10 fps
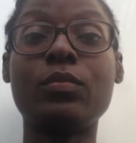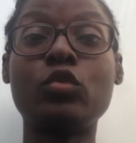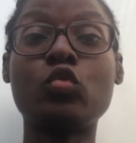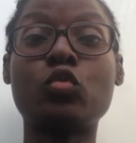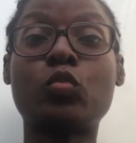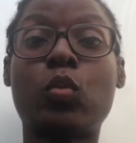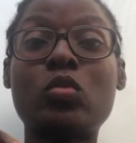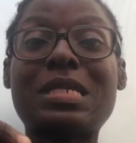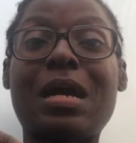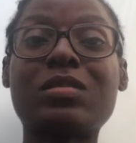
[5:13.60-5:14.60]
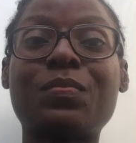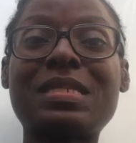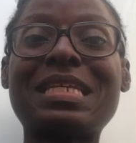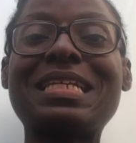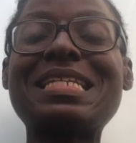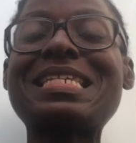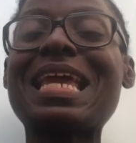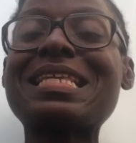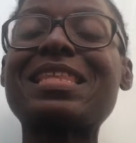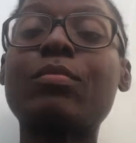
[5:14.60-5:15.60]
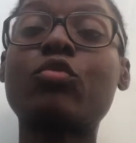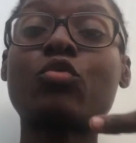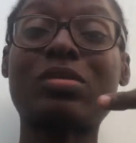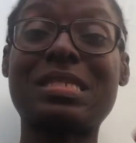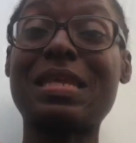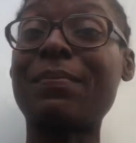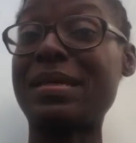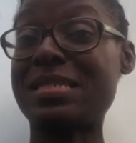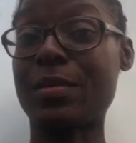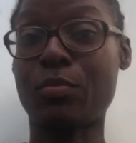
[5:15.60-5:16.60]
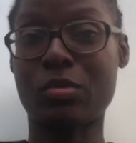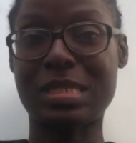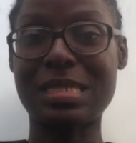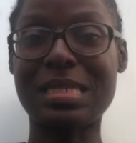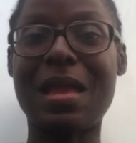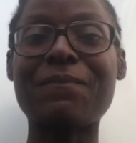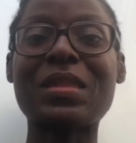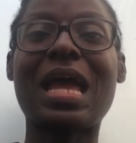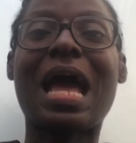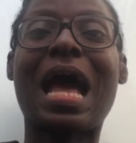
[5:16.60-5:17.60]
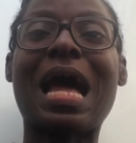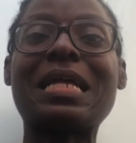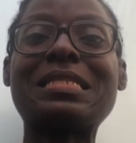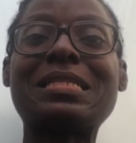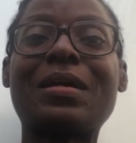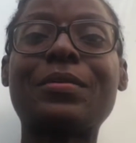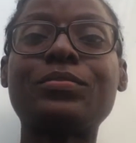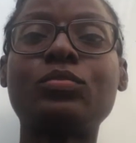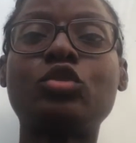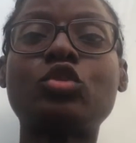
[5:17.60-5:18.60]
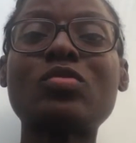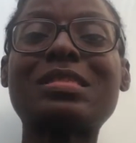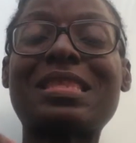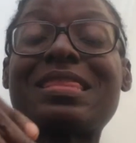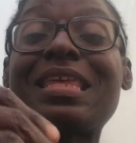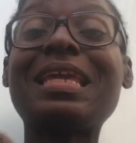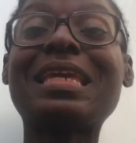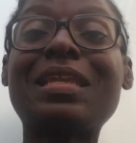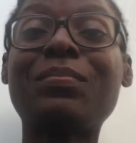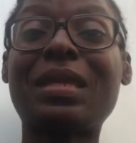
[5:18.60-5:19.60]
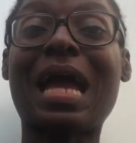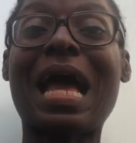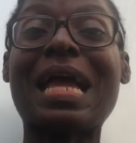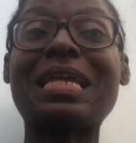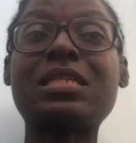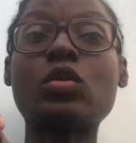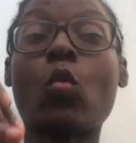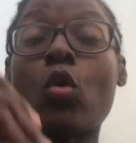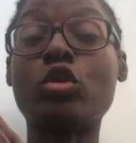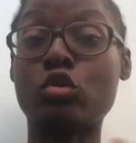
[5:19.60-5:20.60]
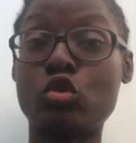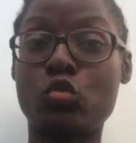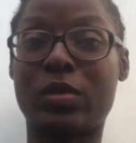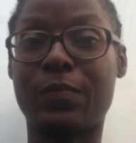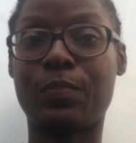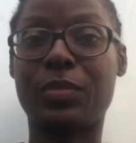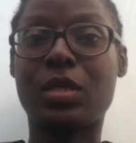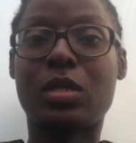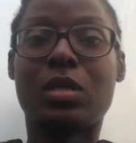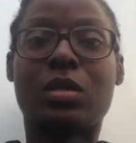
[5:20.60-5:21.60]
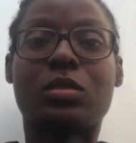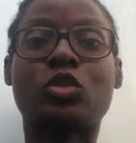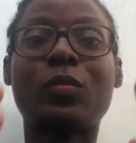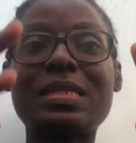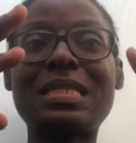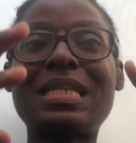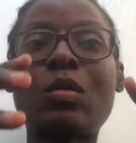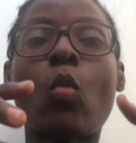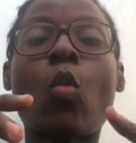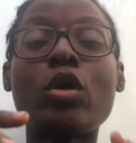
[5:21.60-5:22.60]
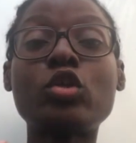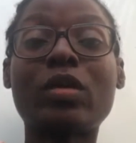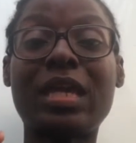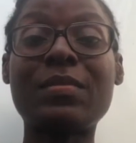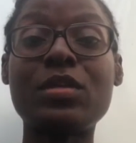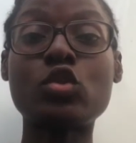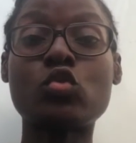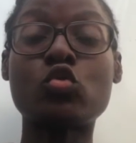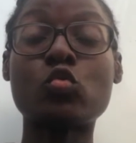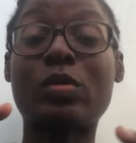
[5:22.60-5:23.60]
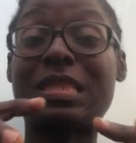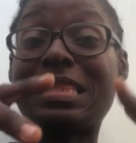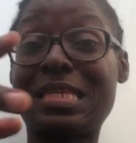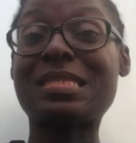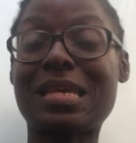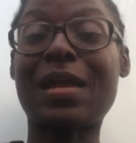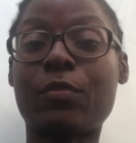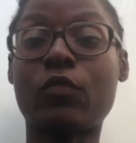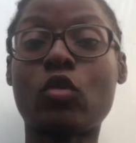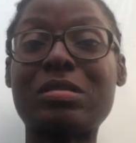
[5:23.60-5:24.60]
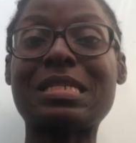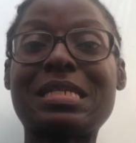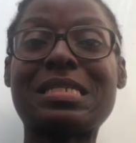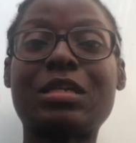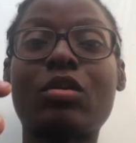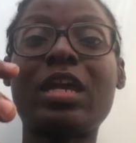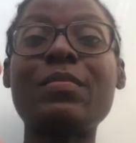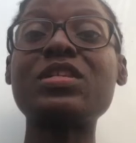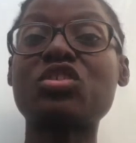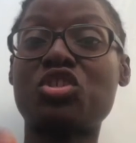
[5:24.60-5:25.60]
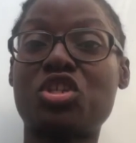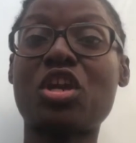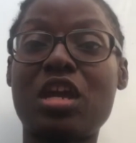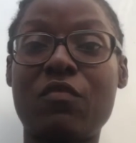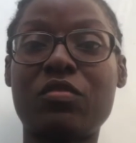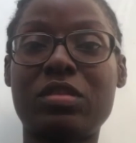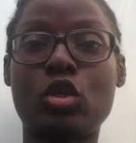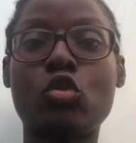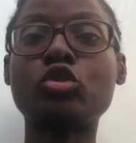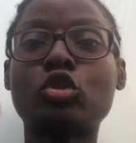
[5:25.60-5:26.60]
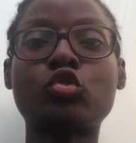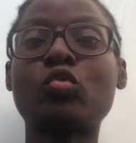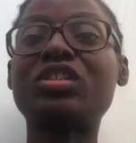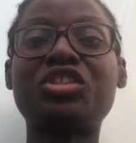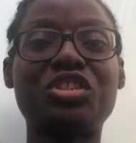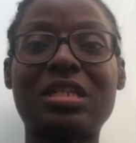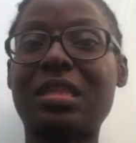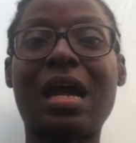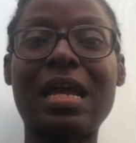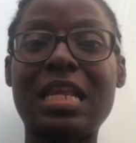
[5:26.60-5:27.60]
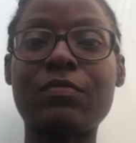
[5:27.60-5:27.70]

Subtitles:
you put out basically takes them through a step-by-step process and shows the thinking behind what you're doing. So basically, what you're aiming to do with this type of content is that you're aiming to share everything, not just only share the high level